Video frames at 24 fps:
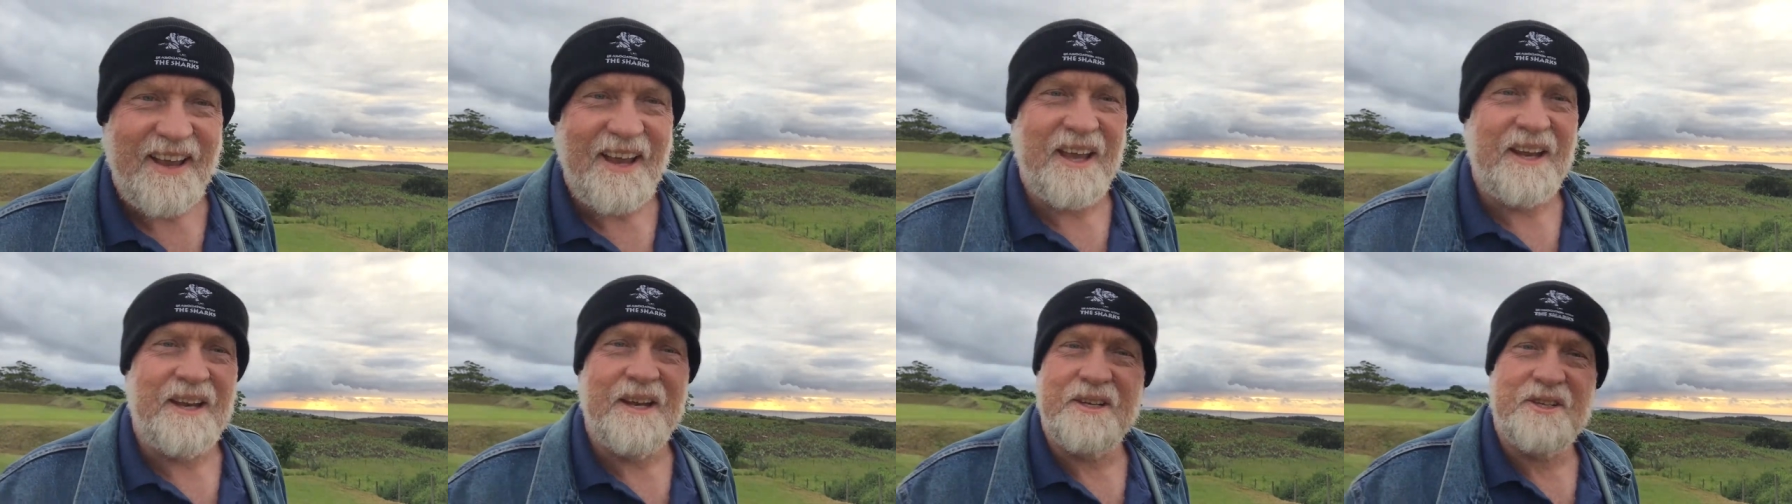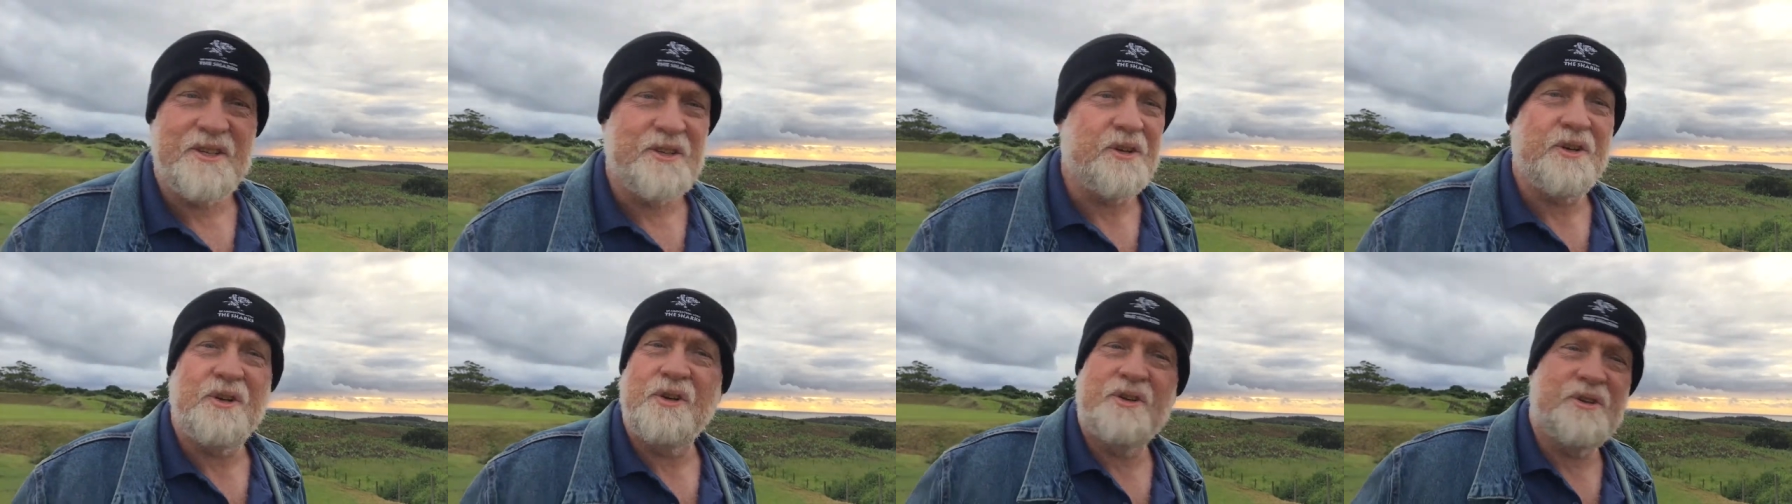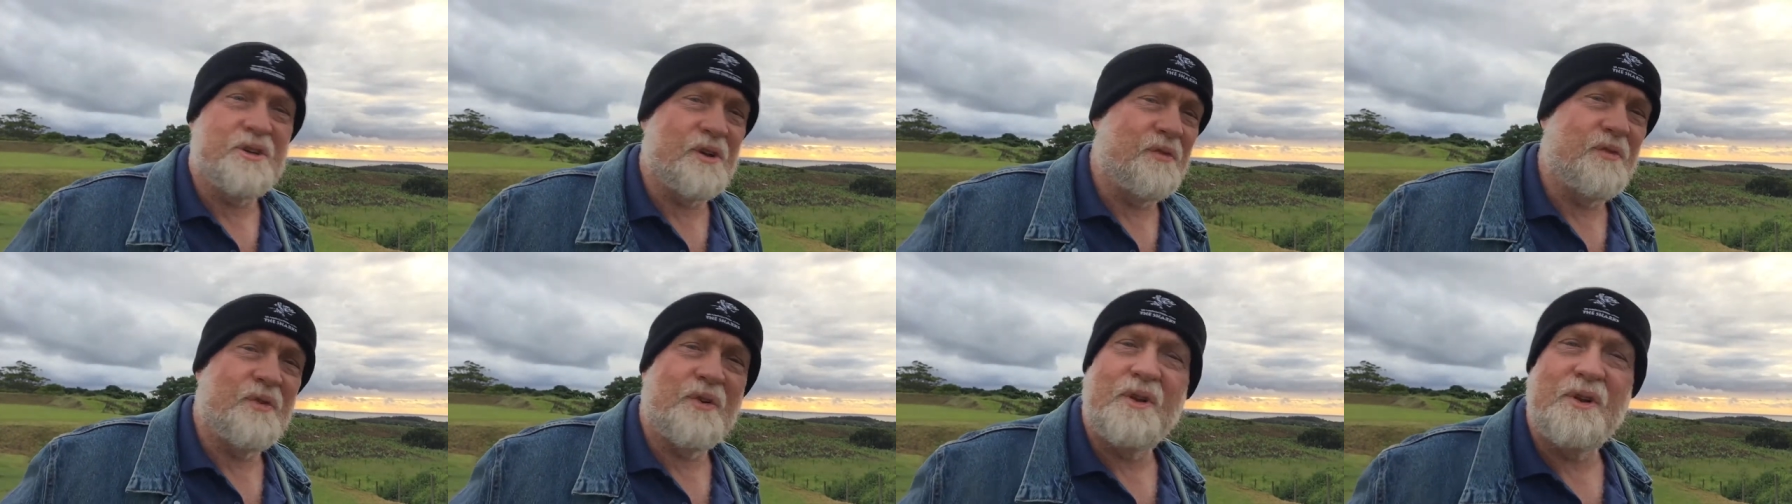And it's
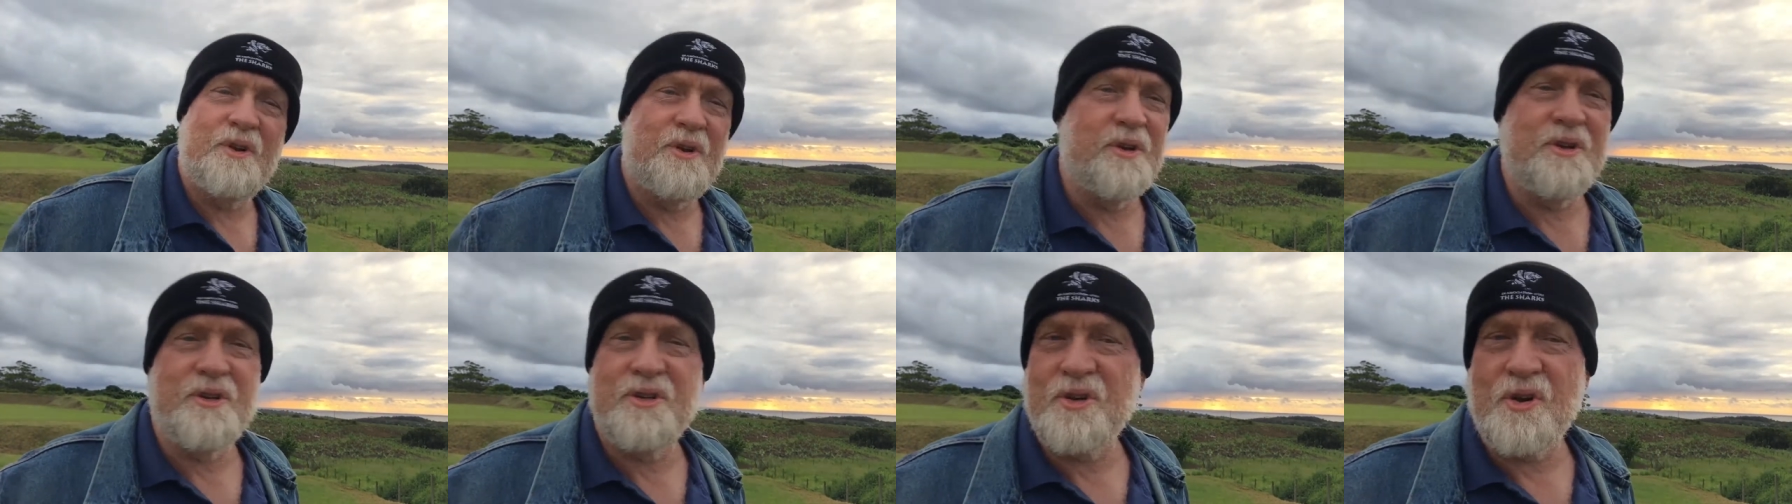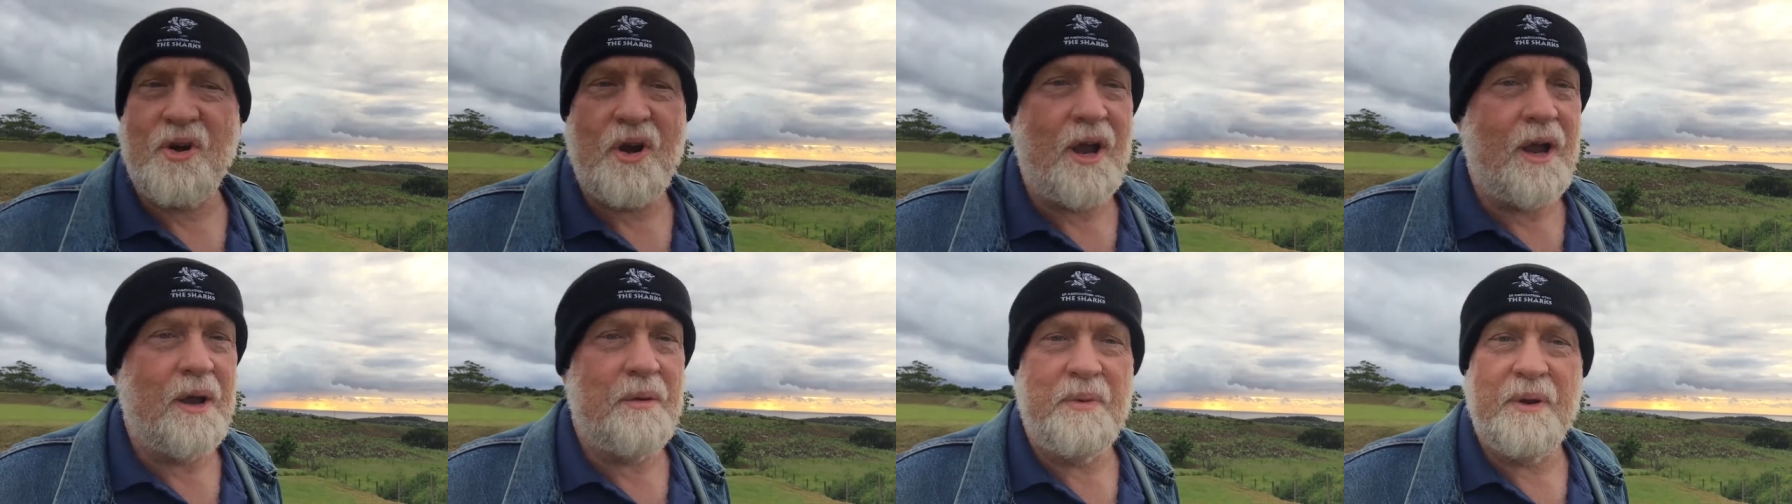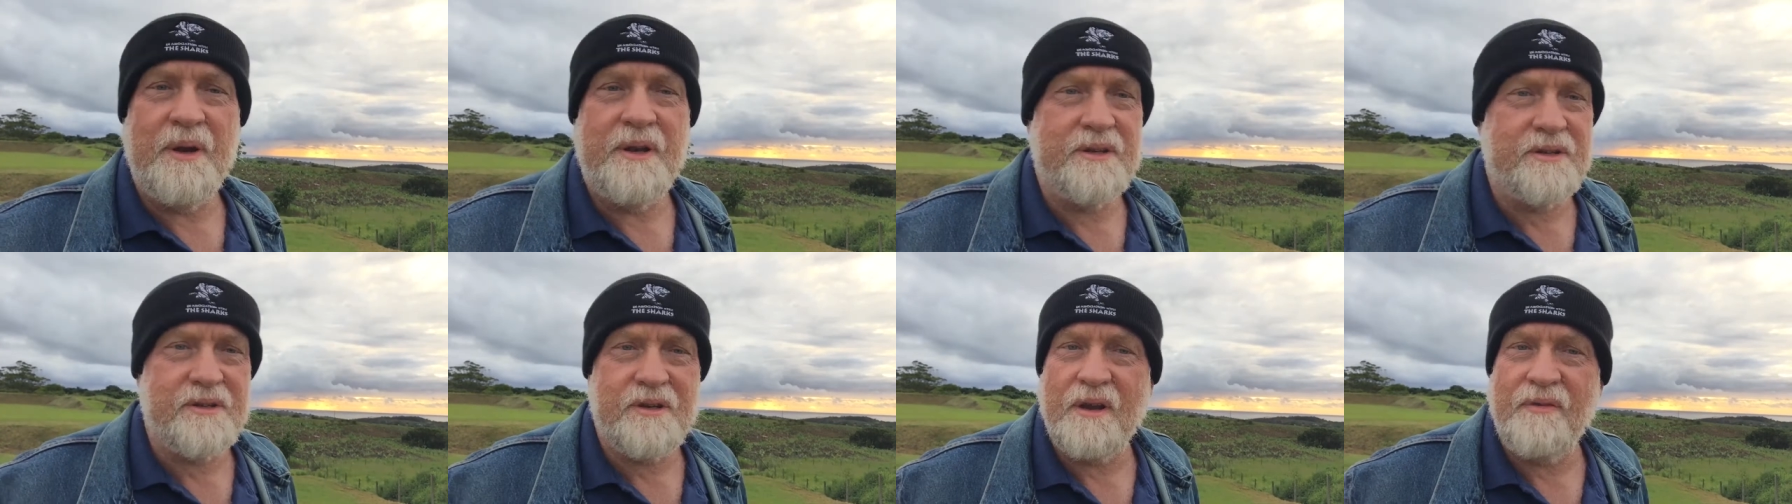difficult to describe
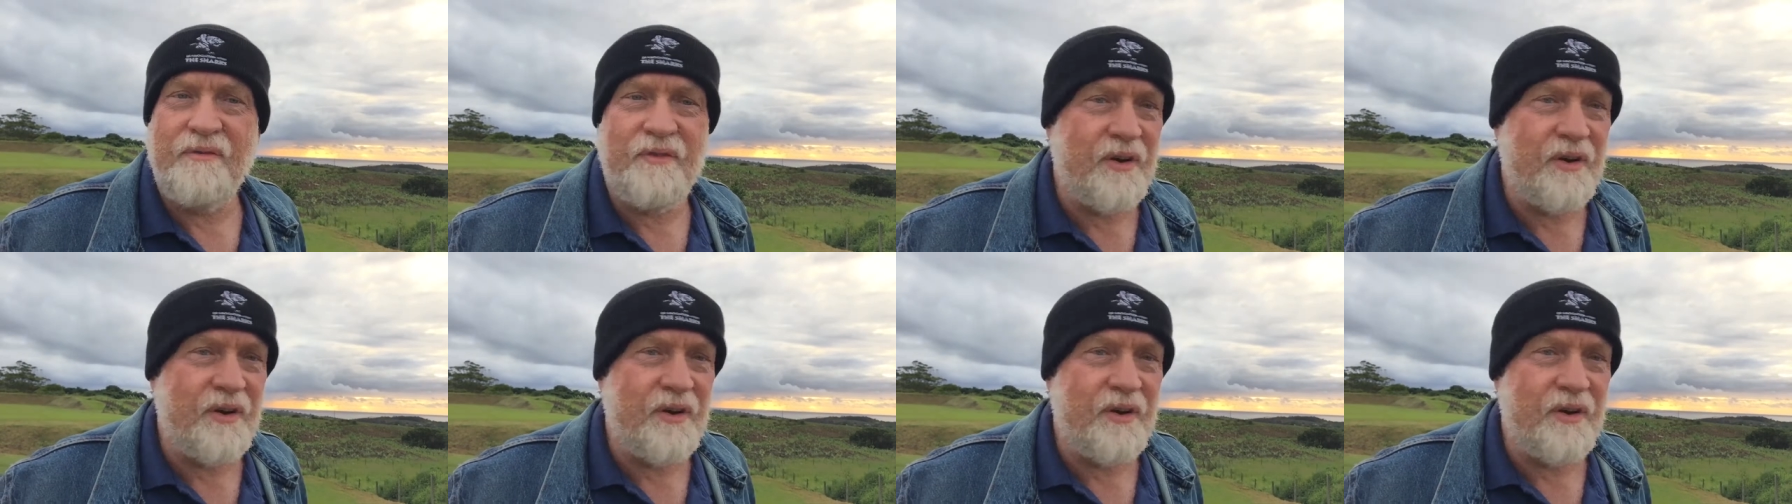and it's